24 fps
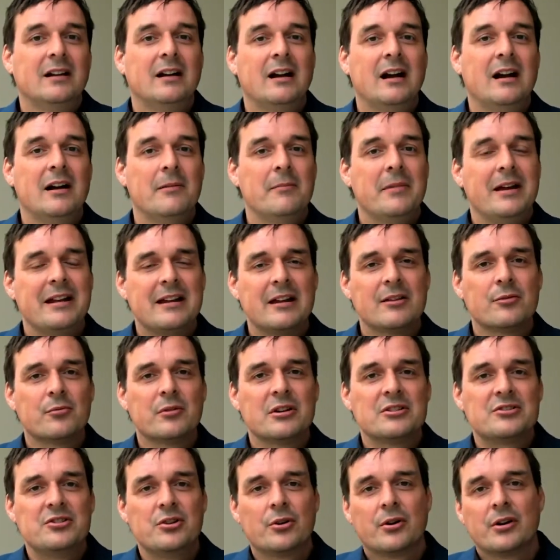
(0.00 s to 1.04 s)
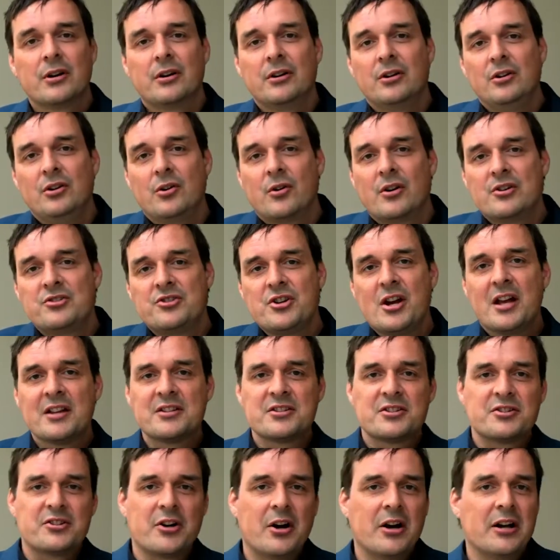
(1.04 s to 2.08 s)
Um, in other words, you're, you're
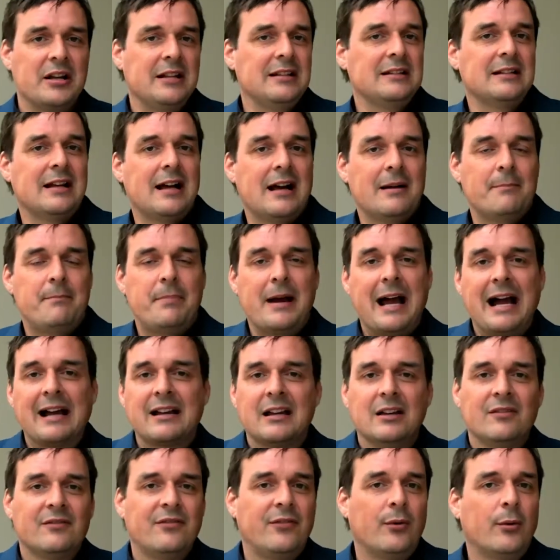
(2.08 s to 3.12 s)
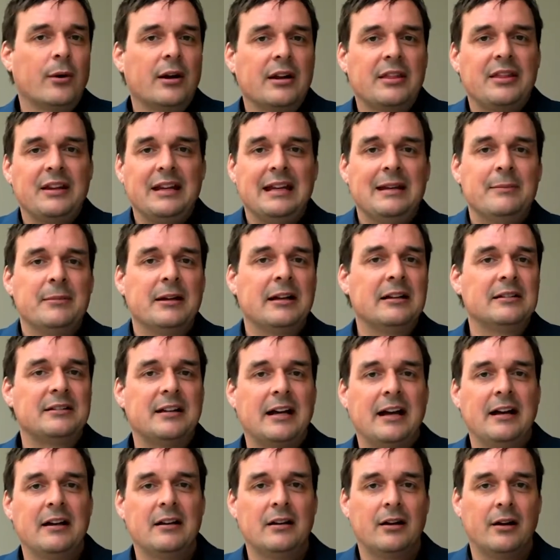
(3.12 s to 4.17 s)
just starting a back and forth email
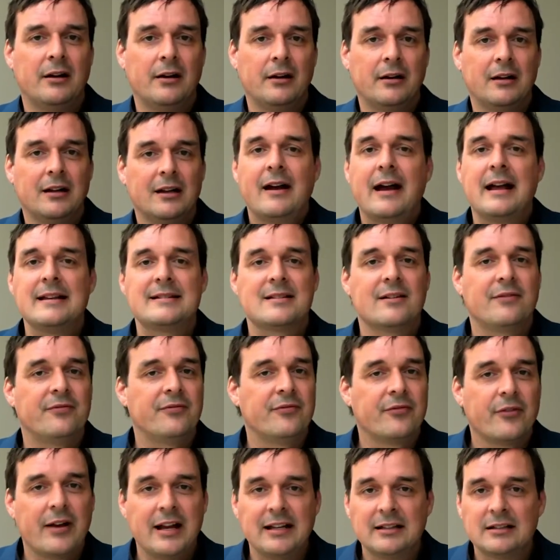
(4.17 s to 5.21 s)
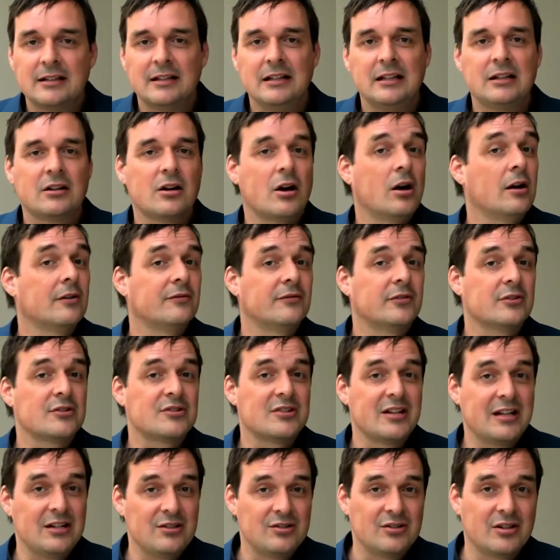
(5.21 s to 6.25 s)
dialogue as a friendly
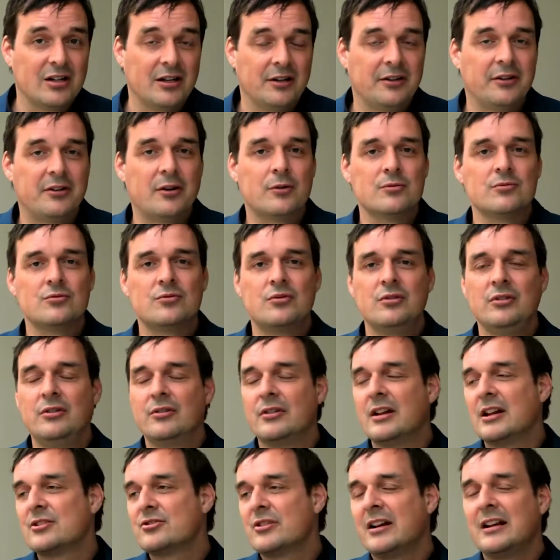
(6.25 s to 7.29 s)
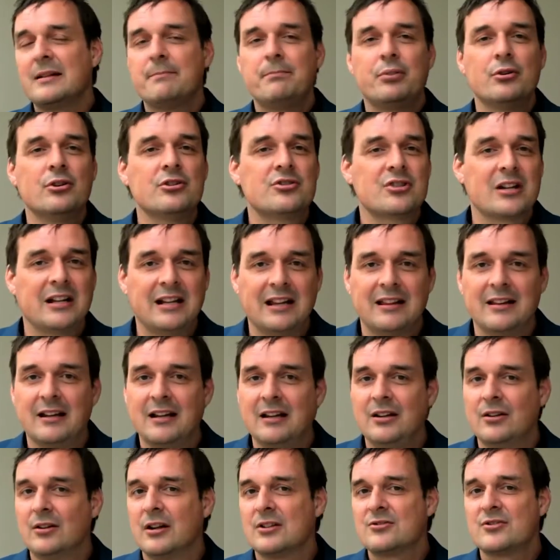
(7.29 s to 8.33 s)
conversation. Don't, you're not trying to push
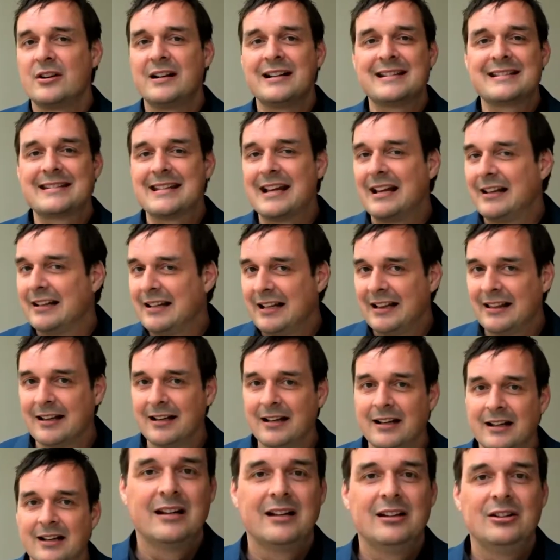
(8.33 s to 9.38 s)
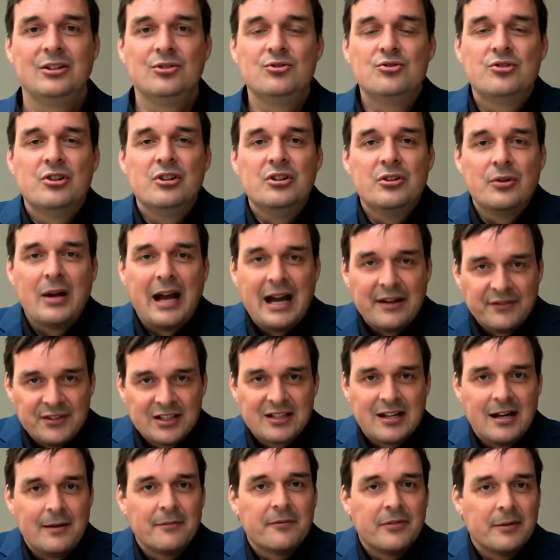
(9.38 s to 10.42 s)
anything. You're not trying to sell anything. You, you have to
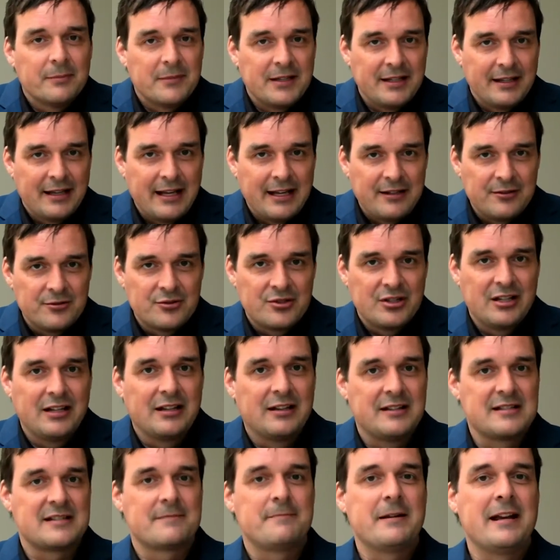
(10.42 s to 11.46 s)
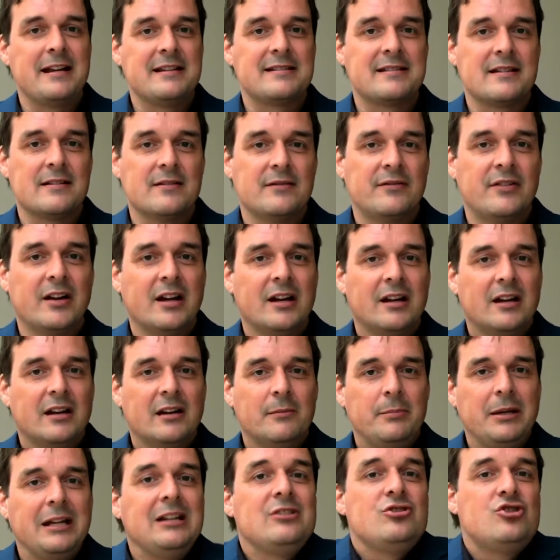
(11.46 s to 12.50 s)
come from the energy and the space of
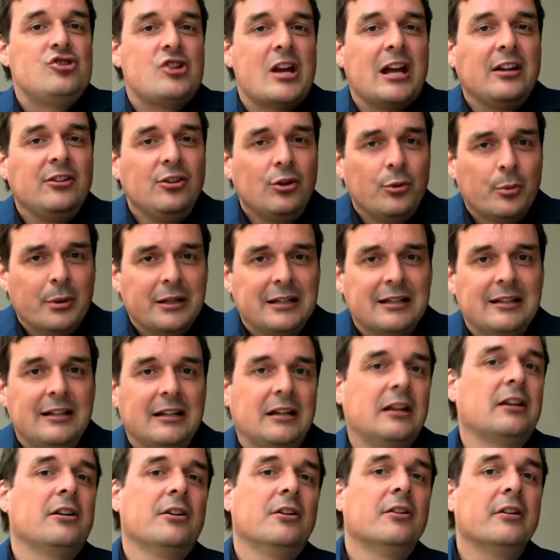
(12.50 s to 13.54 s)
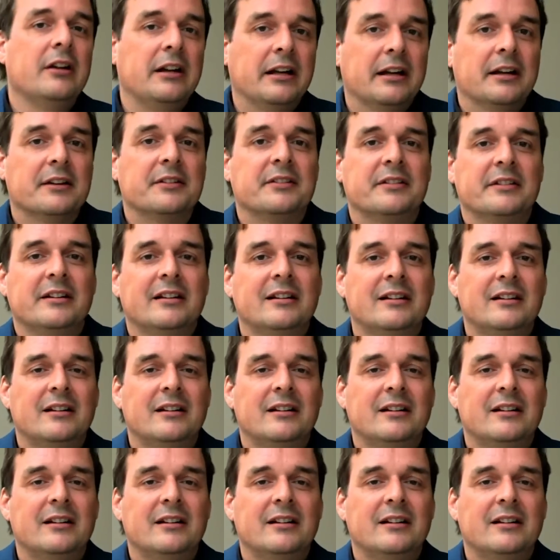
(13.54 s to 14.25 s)
being genuinely curious